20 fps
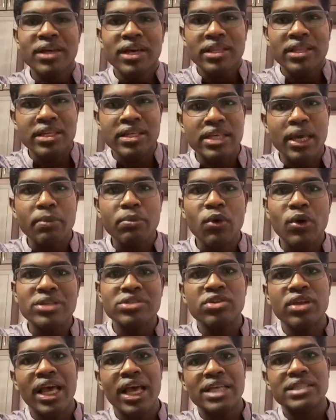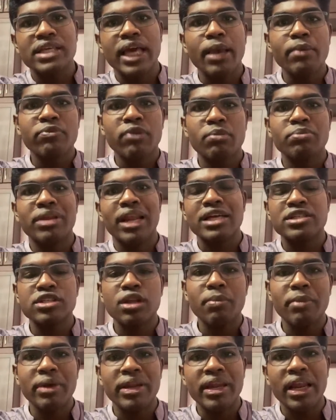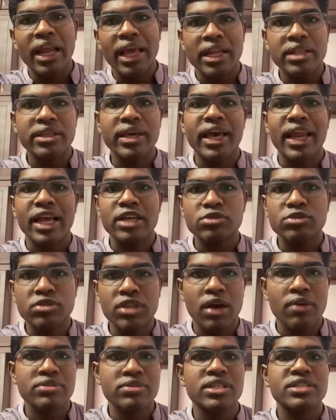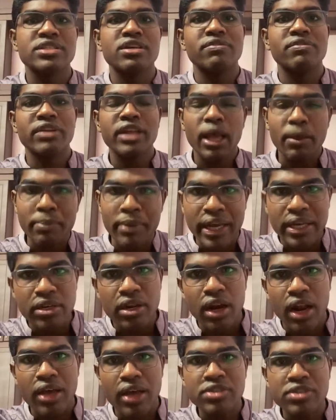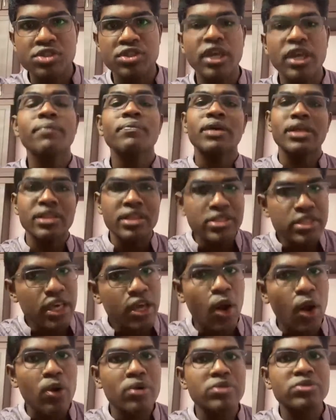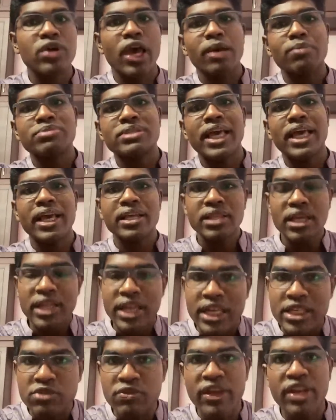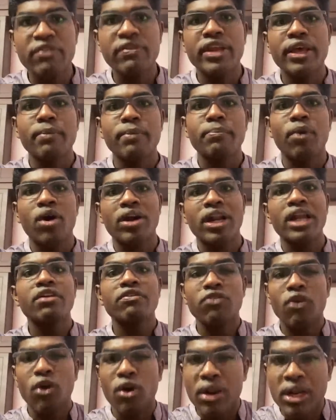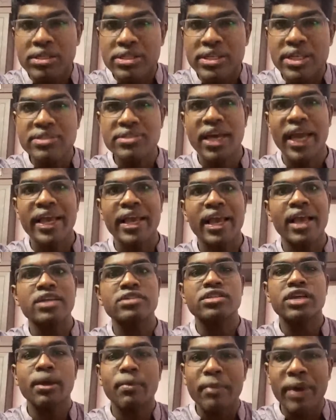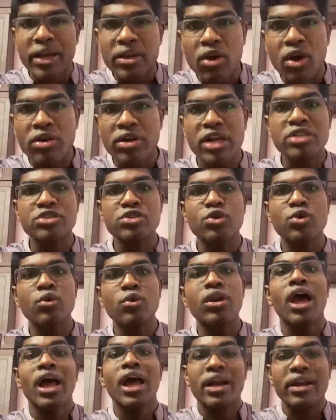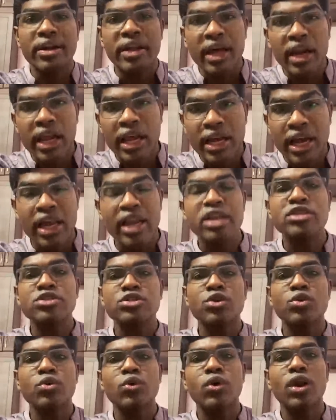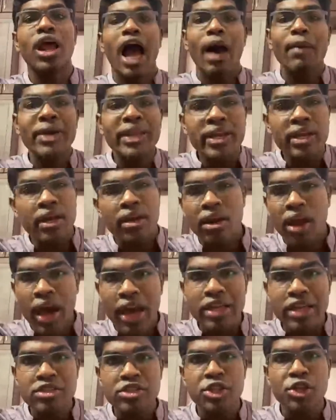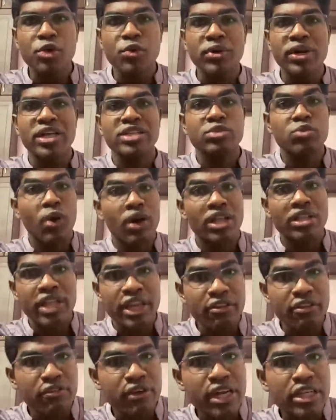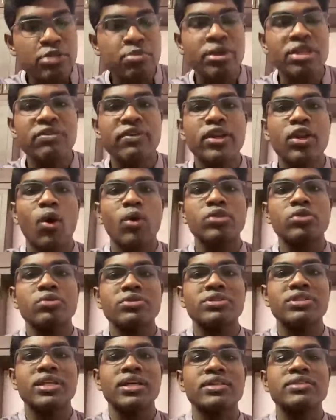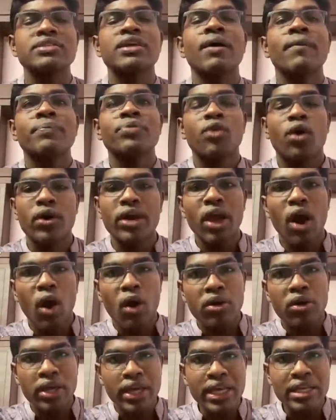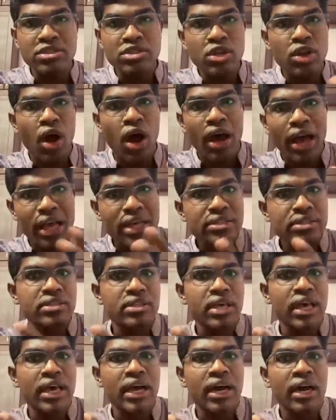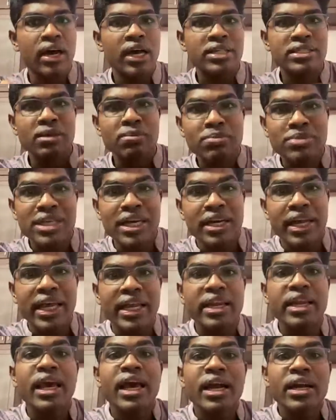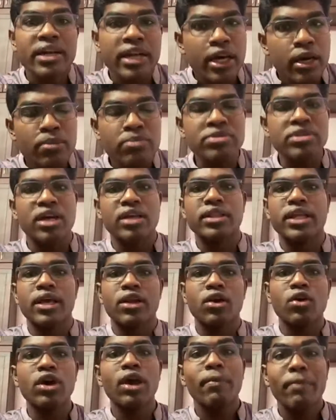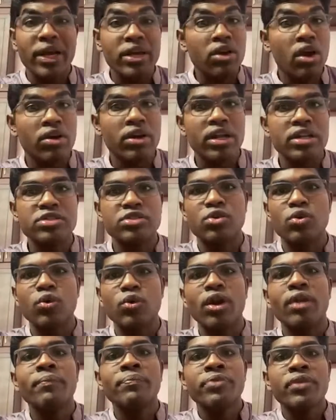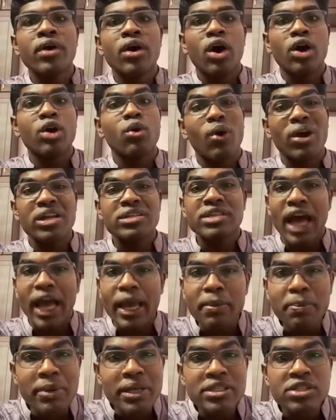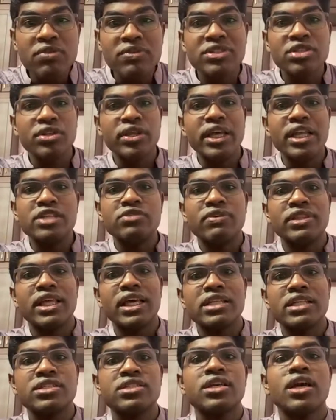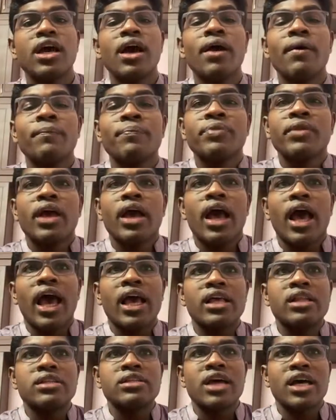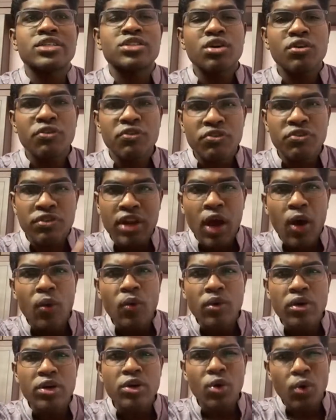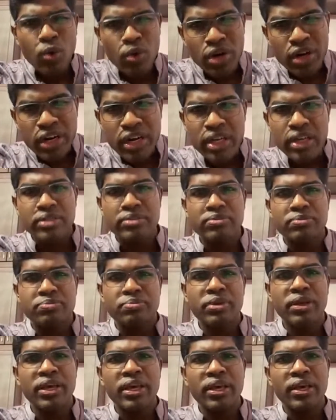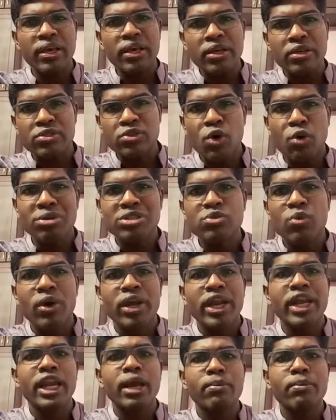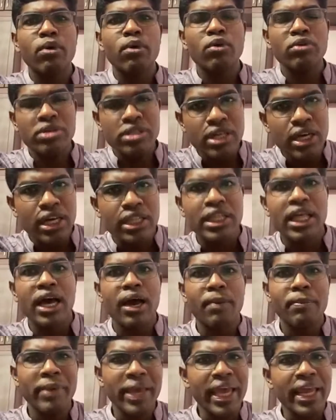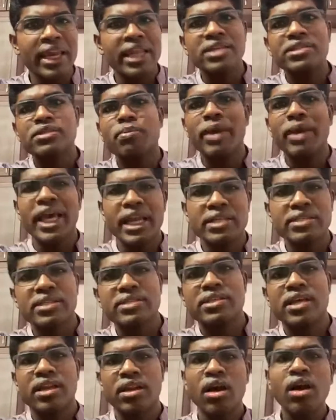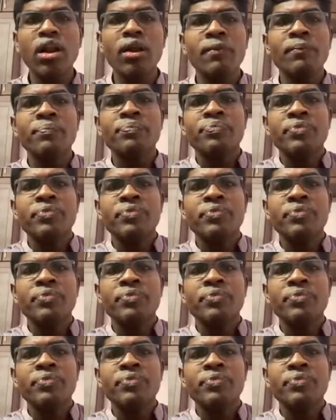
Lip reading: Okay, the same question has came from the National Mental Health Care Act 2007. I predicted last year. This year also I am saying that it is very very important. Forensic psychiatry, McNaughton's rule, Curran's rule, American Law Institute test. What are the difference between all those things? Okay, each law has some certain terms are there. Okay, McNaughton's rule. Okay, what is the IPC which deals with it? And as of now, don't be so much worried about the BNSS and all.